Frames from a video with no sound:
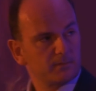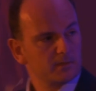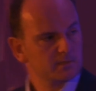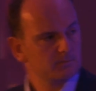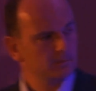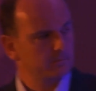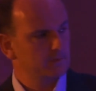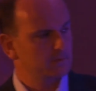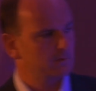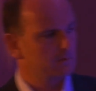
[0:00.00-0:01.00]
for us to move
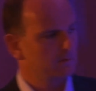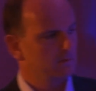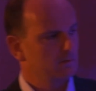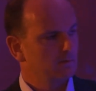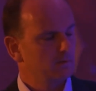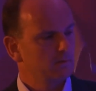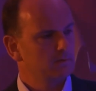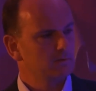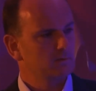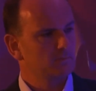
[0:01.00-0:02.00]
into
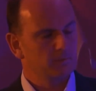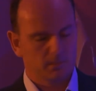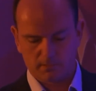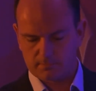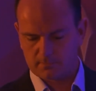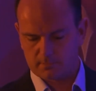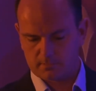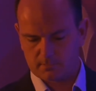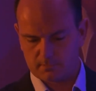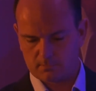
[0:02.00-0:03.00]
a completely different
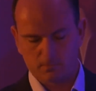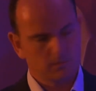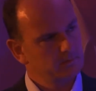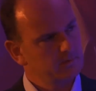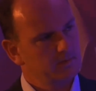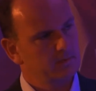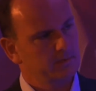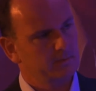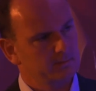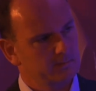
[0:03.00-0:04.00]
world. This
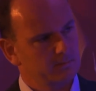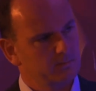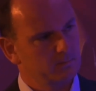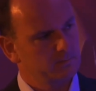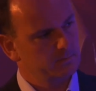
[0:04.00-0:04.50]
clicker doesn't seem to want to